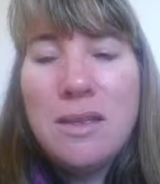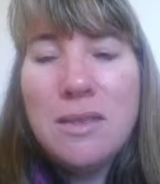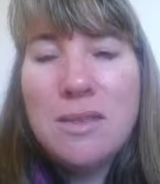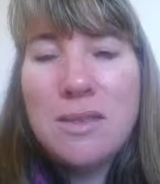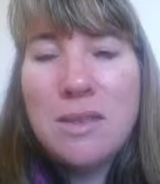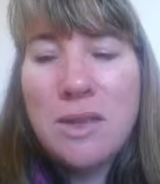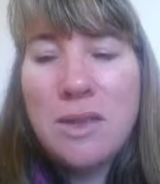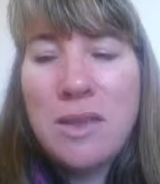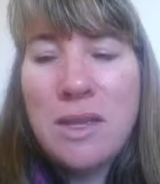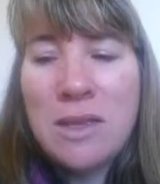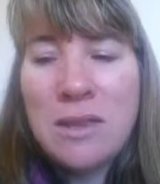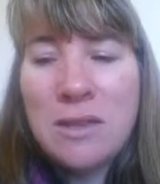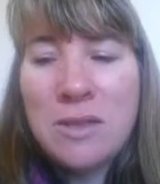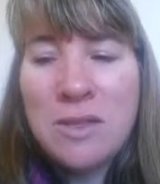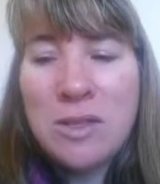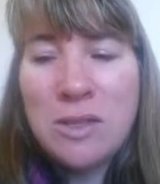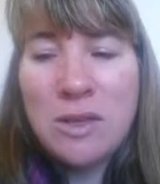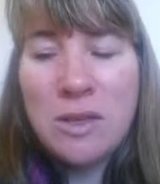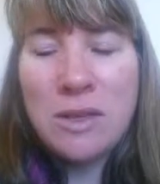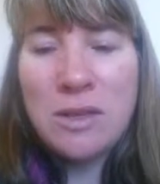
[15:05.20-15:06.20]
So they're the
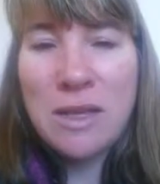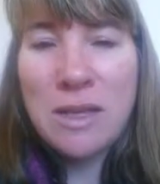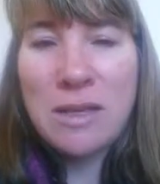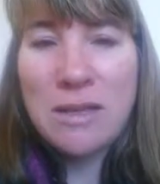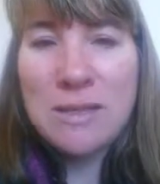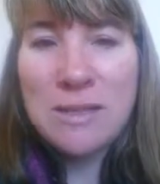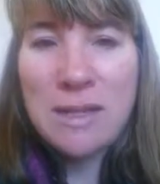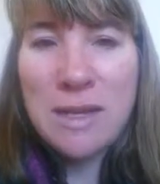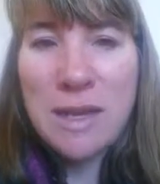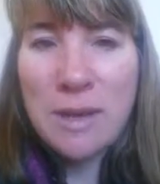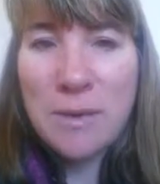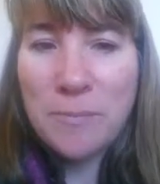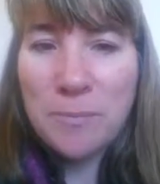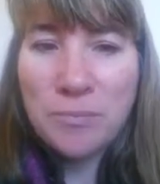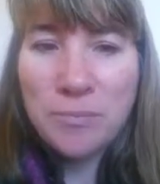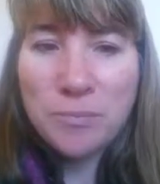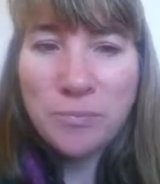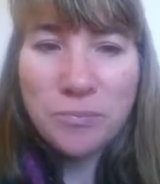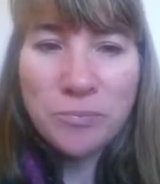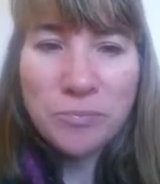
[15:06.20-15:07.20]
2 things. Now,
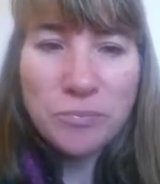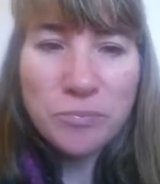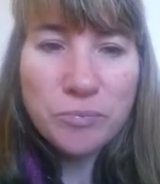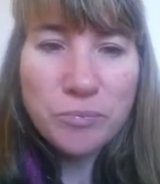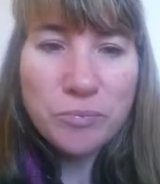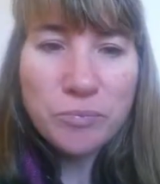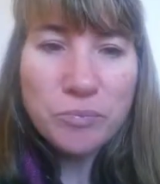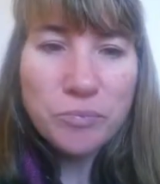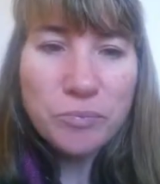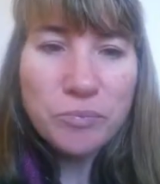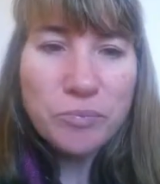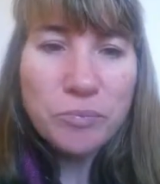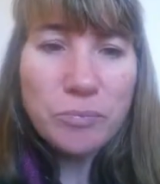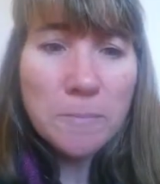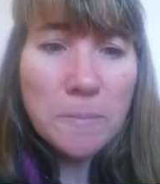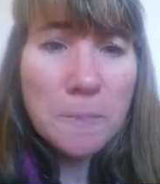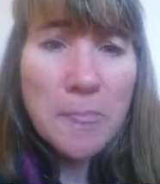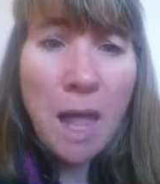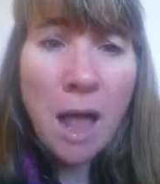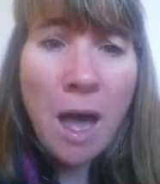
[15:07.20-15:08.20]

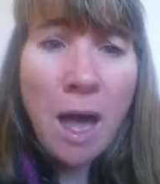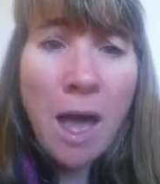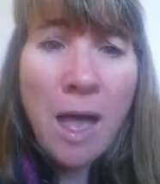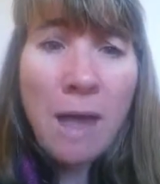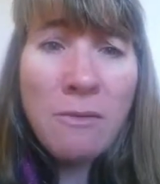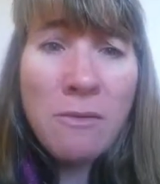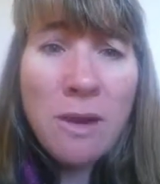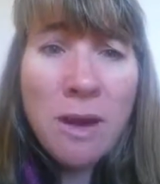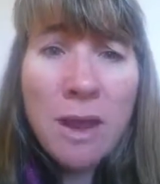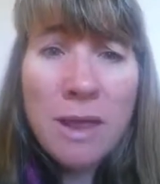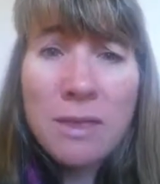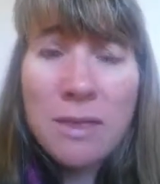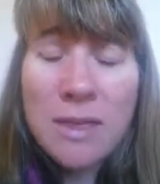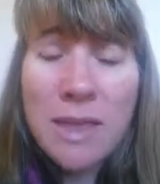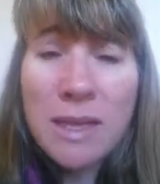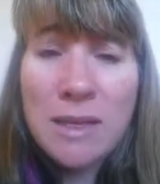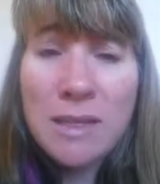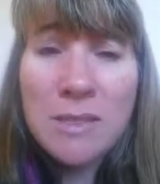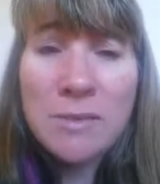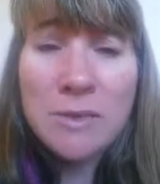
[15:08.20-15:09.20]
hi Ryan,
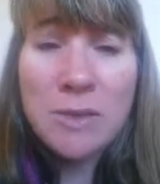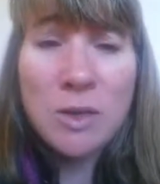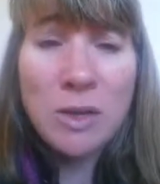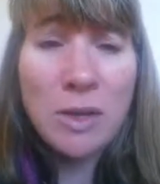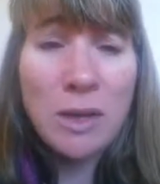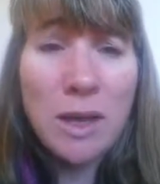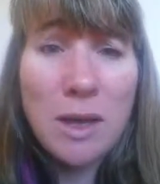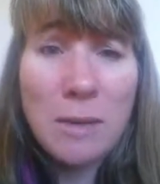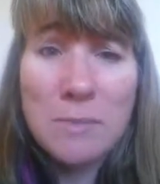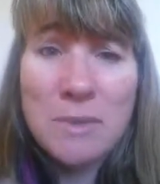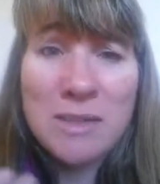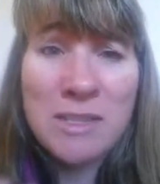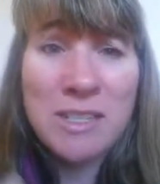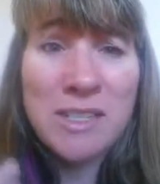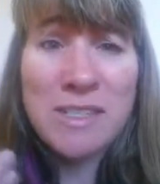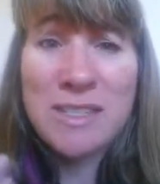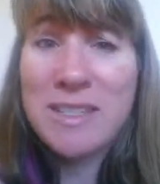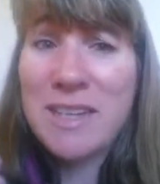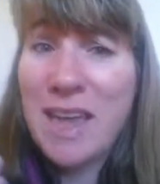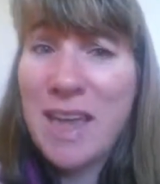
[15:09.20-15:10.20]
thanks for joining. I'm
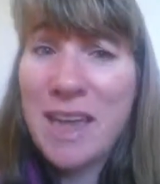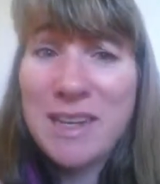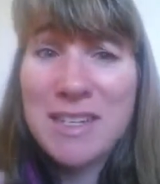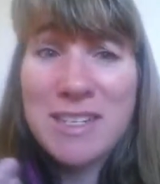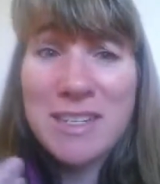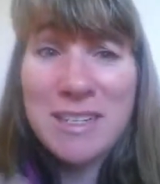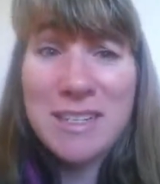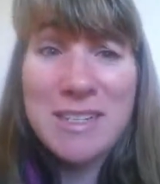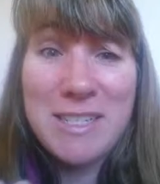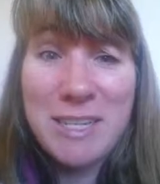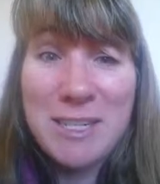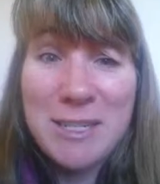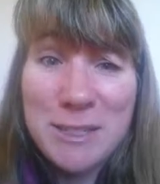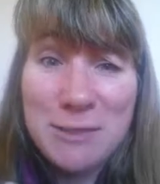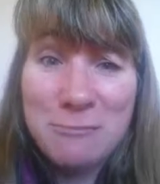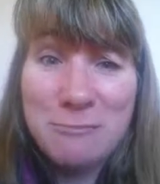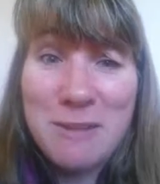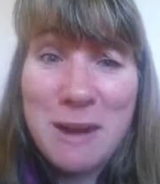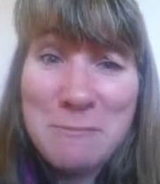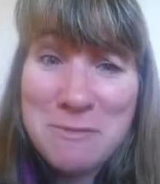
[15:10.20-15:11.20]
just
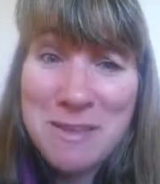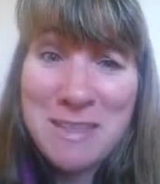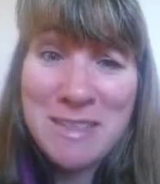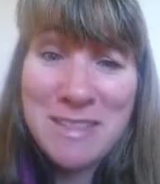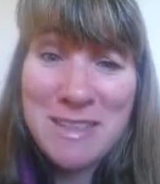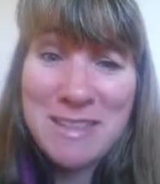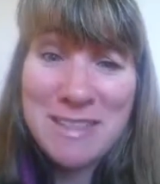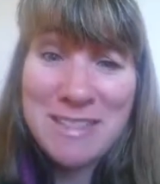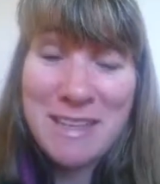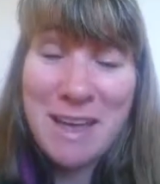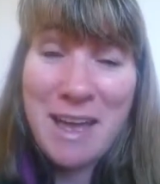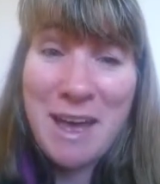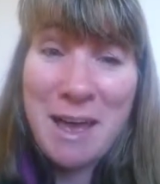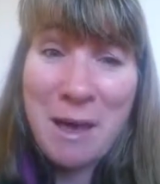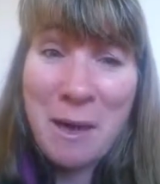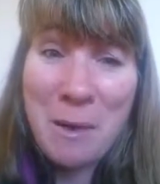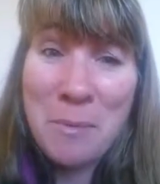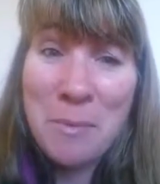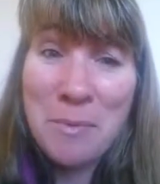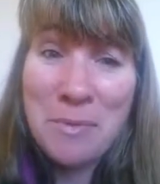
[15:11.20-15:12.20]
wrapping this
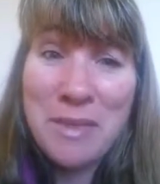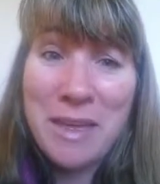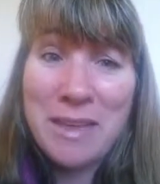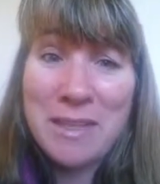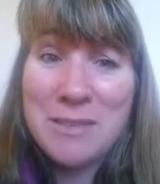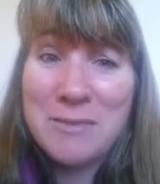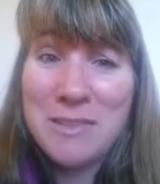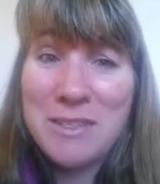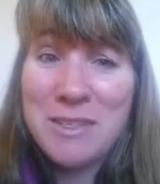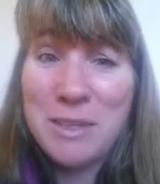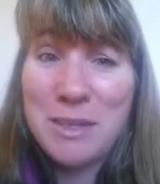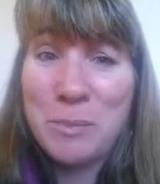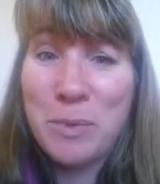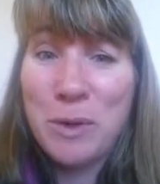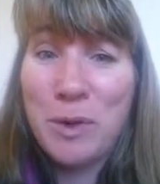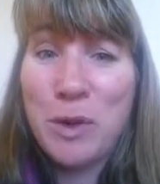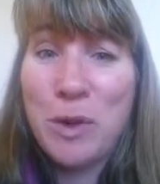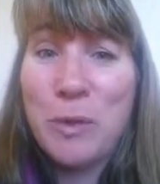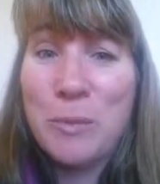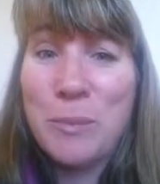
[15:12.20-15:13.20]
up. Thanks for
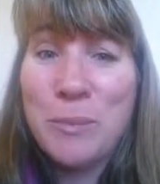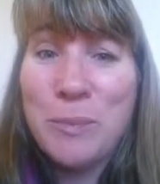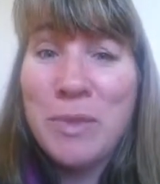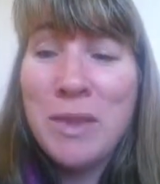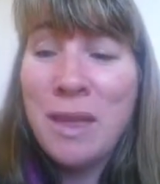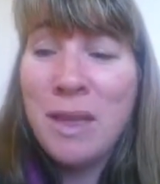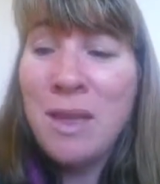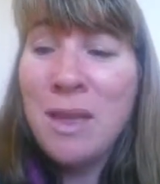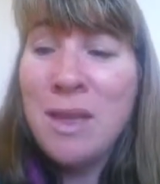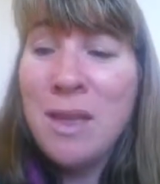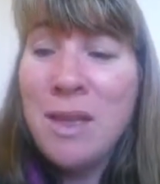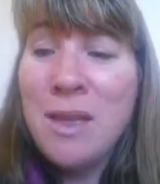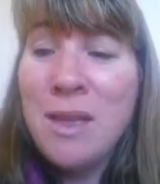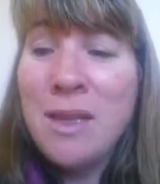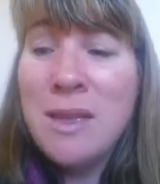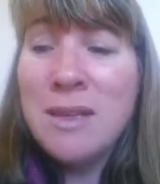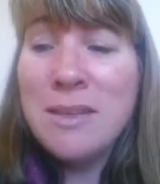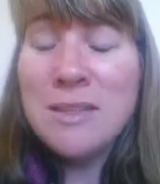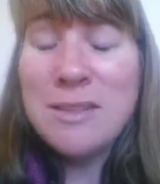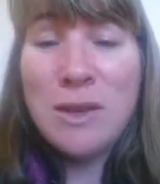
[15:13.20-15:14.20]
jumping on.
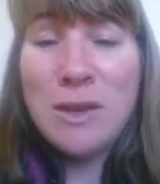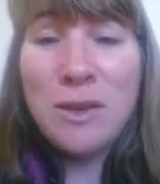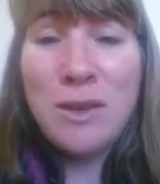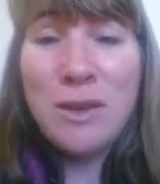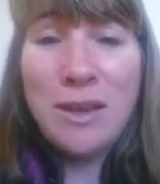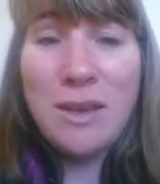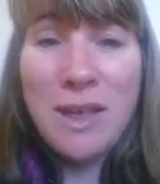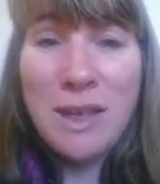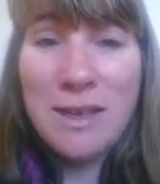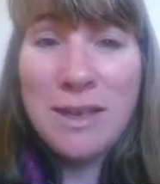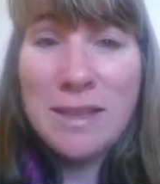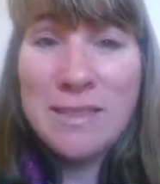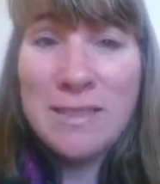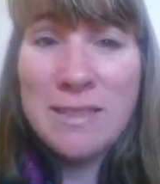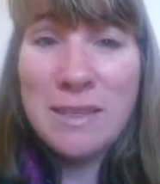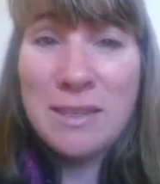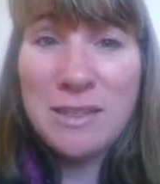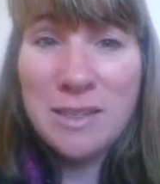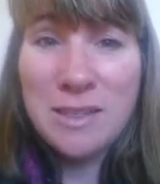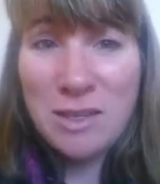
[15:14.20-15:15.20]
So, like I
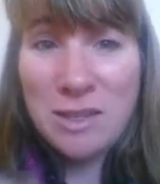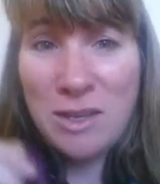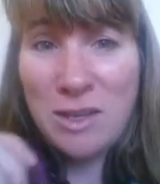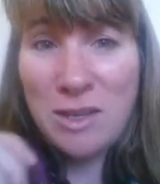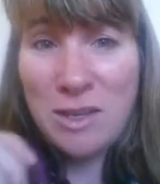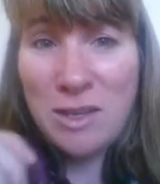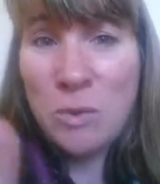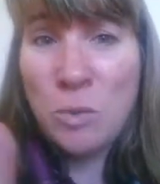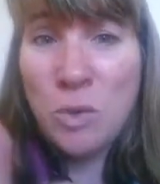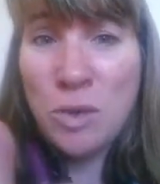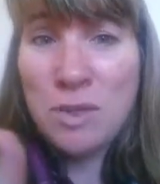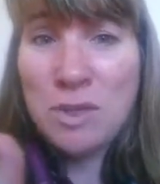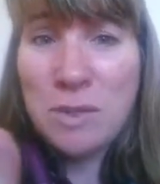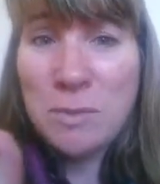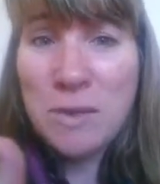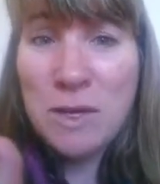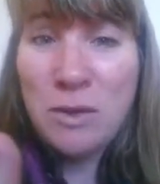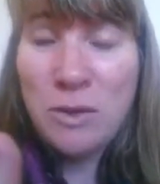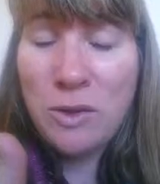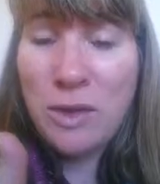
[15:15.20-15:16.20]
said, you want
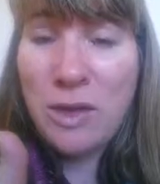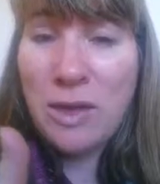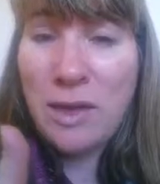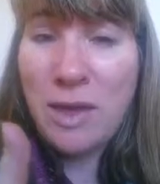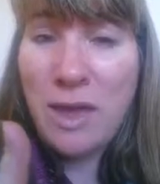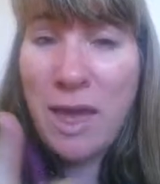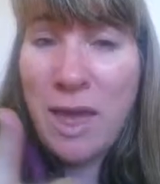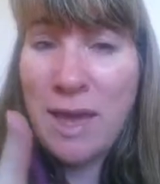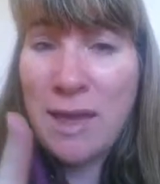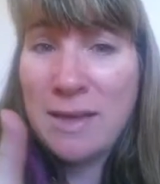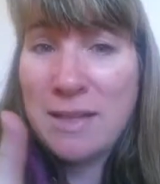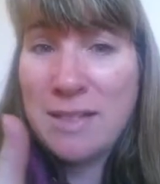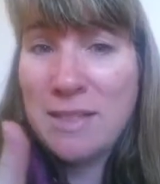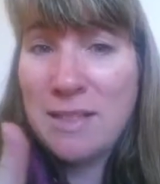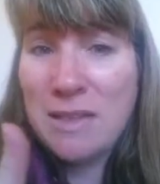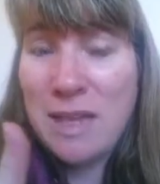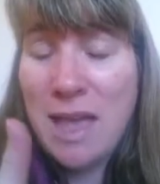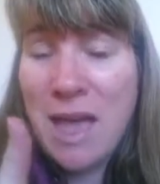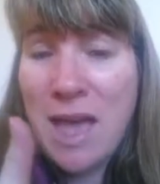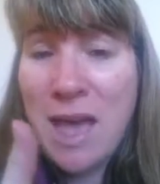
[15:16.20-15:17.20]
to be looking
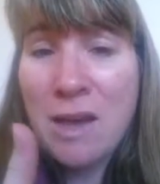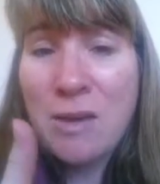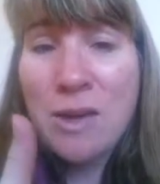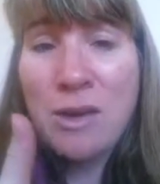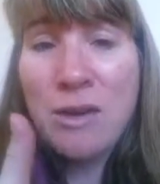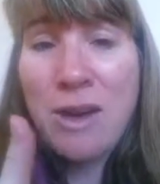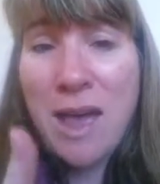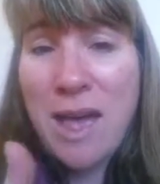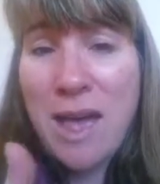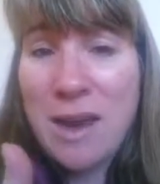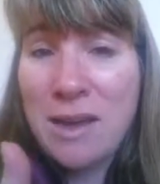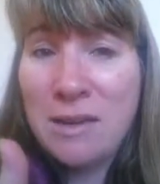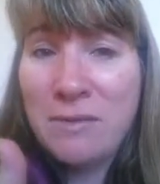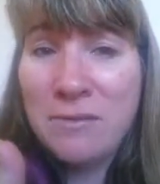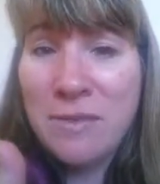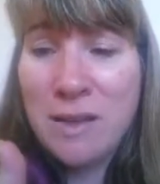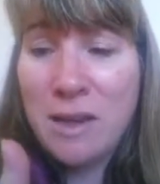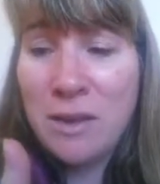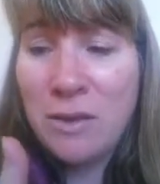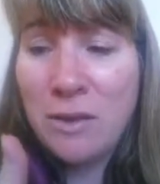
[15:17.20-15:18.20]
at how you're adding
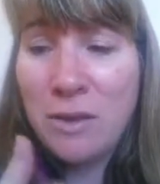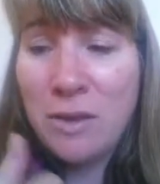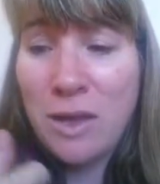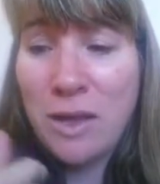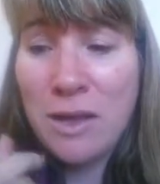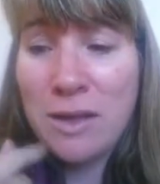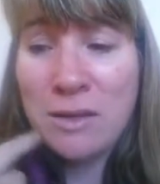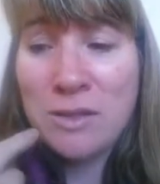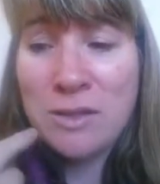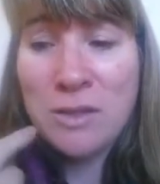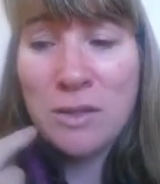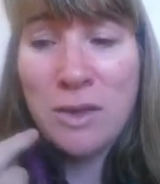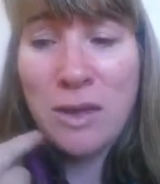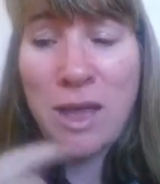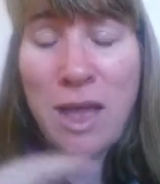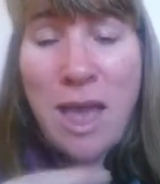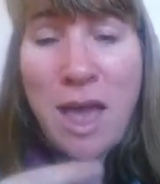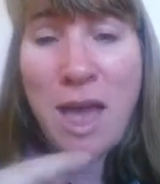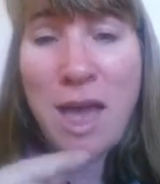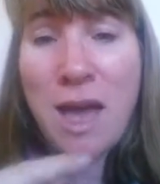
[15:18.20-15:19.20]
value and to
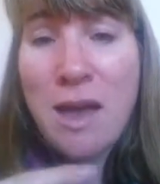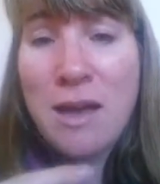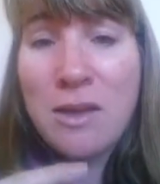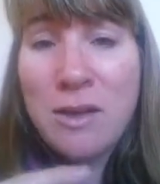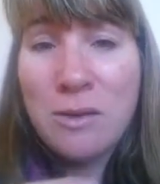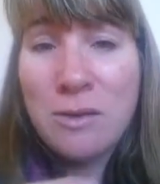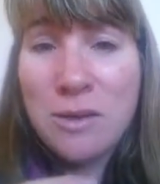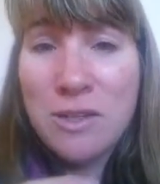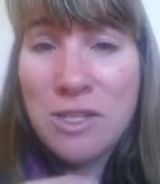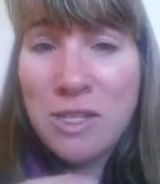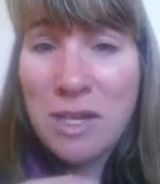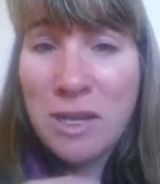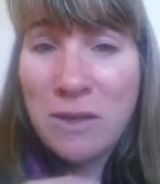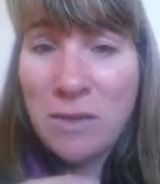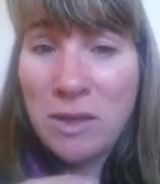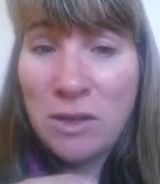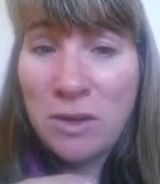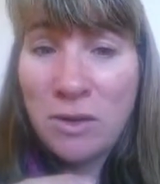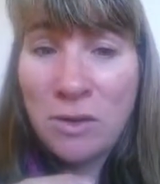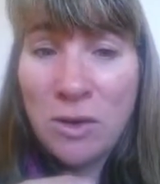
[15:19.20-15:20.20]
how you're
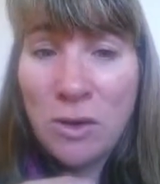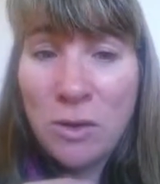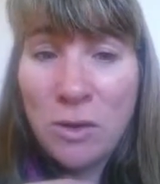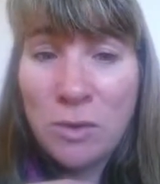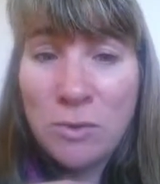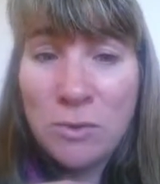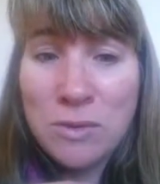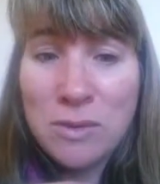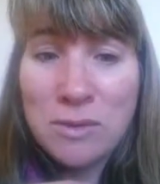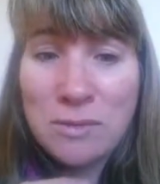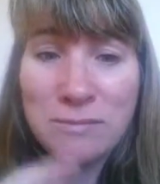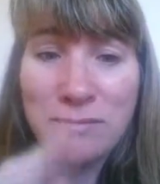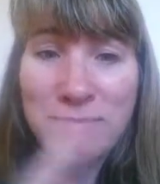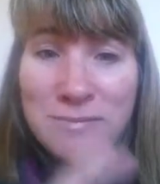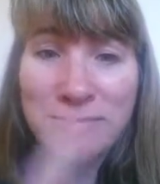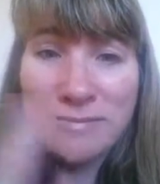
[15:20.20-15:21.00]
achieving your goals.